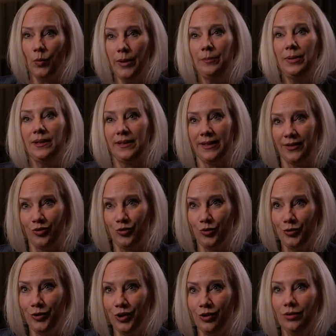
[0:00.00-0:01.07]
we built in
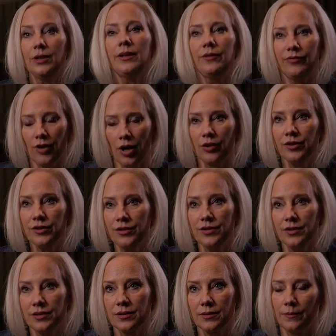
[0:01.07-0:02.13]
studio in
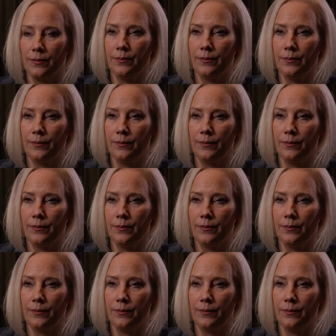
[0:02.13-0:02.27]
Flanders,